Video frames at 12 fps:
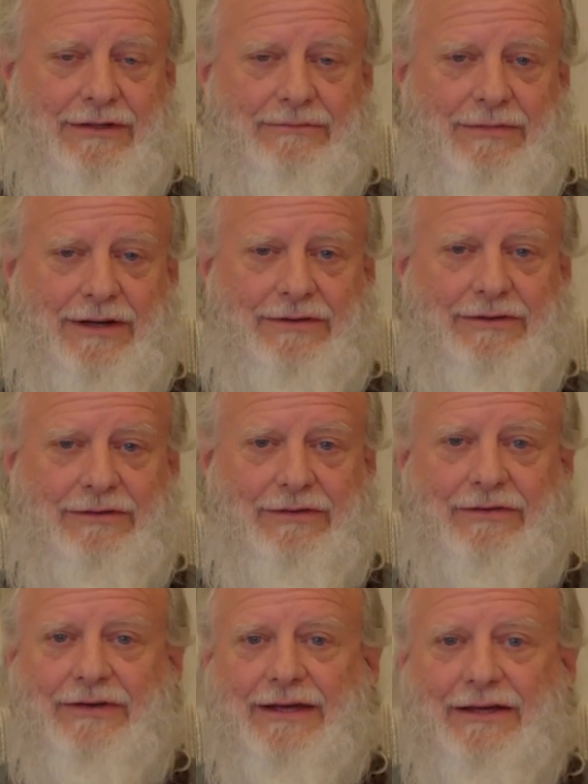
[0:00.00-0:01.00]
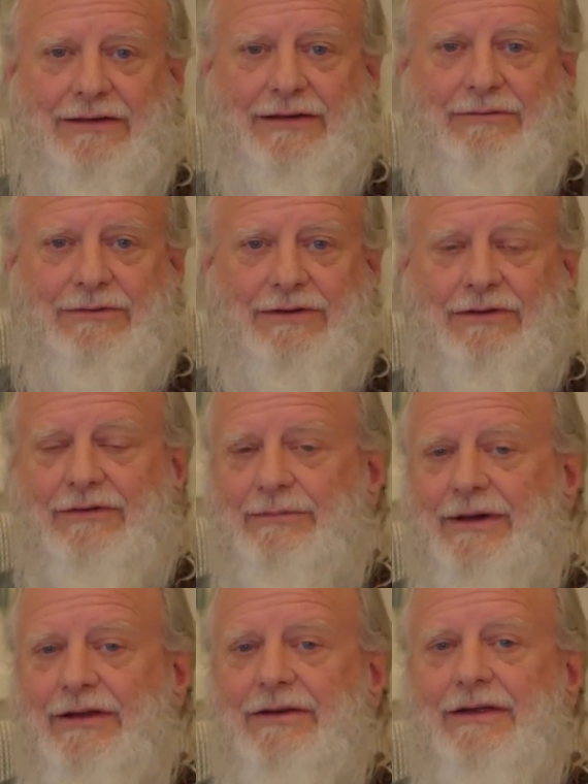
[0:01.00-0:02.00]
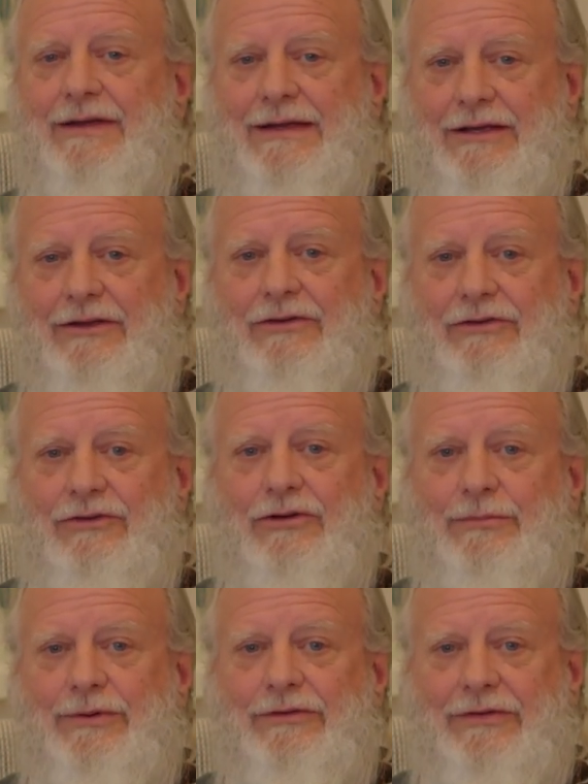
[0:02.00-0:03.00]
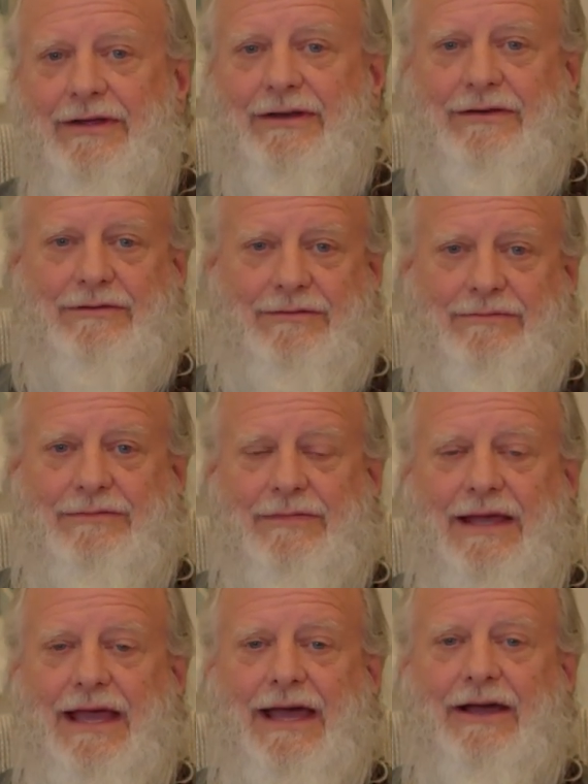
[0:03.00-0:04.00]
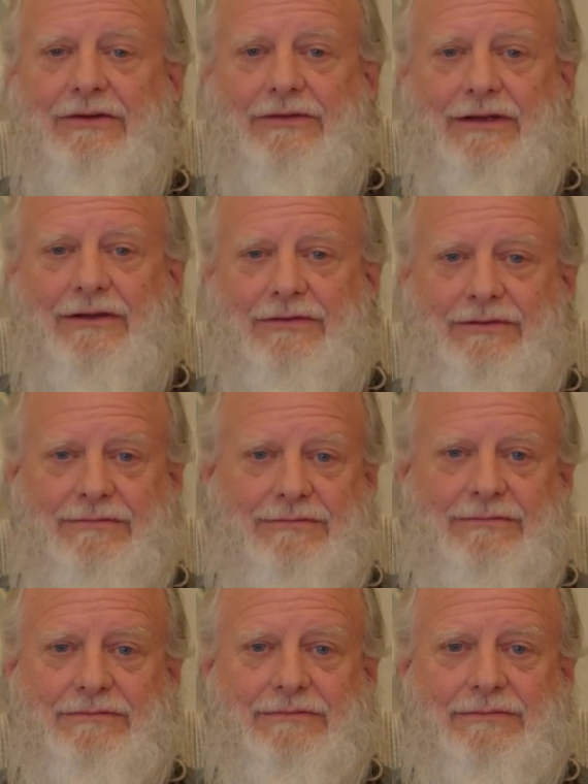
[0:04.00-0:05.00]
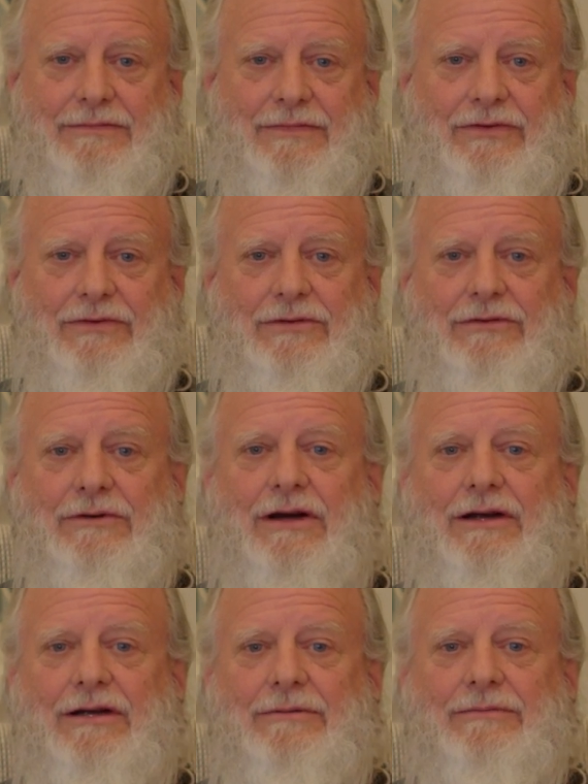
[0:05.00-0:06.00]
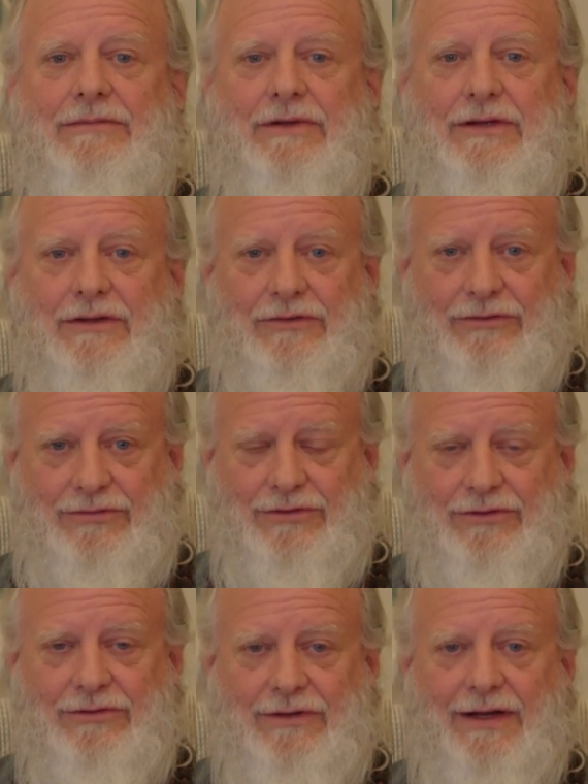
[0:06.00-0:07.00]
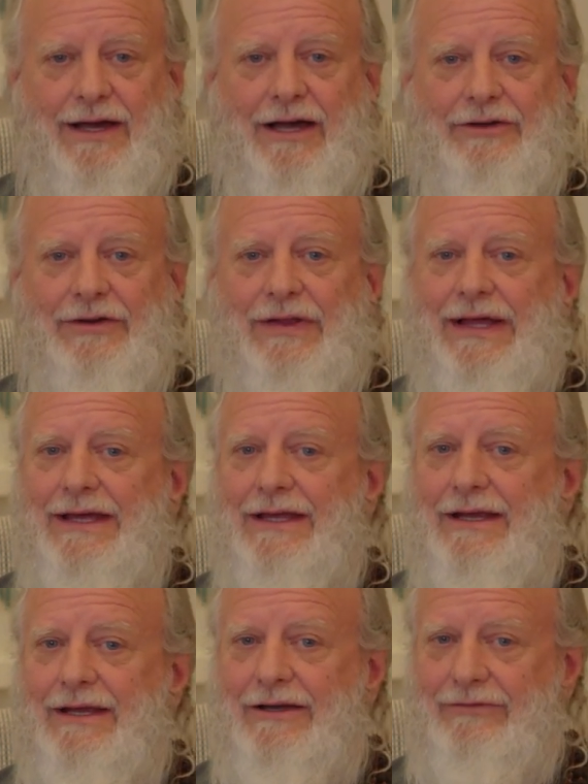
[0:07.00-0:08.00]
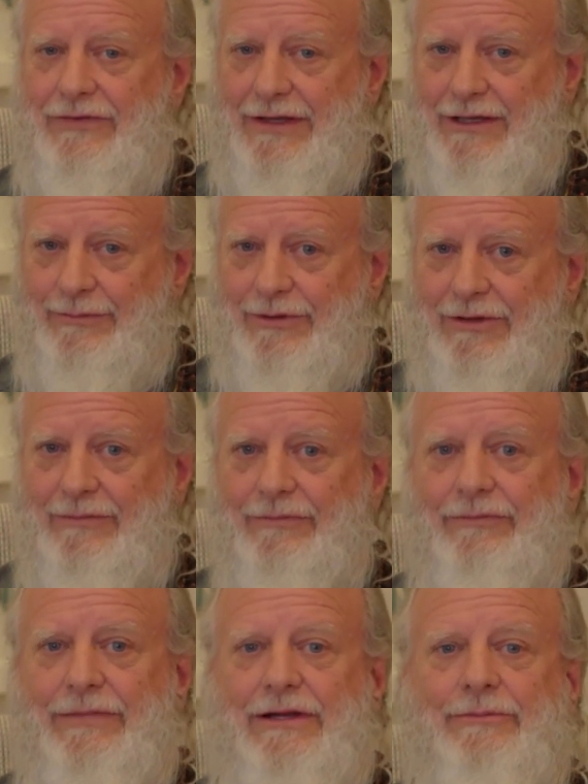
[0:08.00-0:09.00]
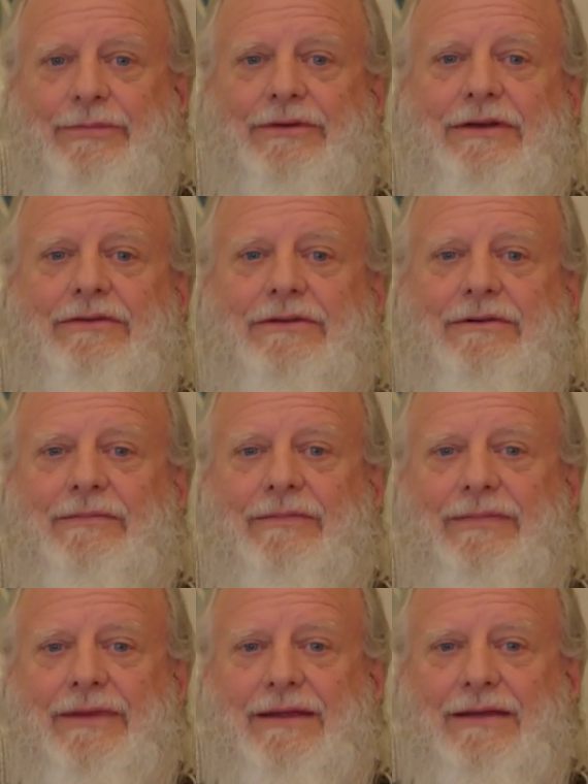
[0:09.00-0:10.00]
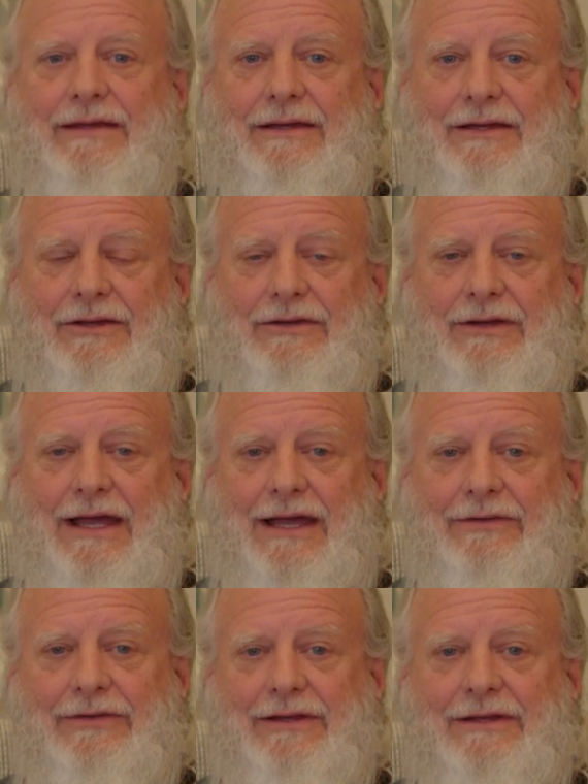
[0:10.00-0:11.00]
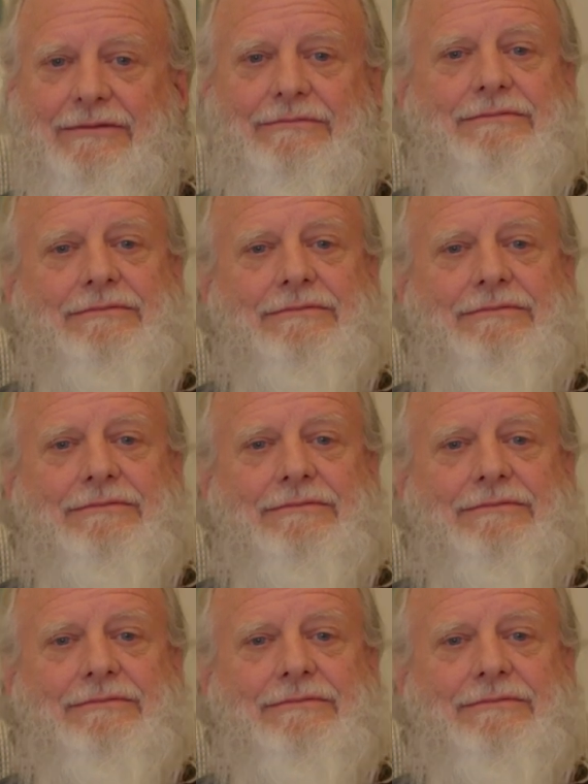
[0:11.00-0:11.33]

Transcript: in modern society, which is about 2% access to our true underlying available mental potential, to having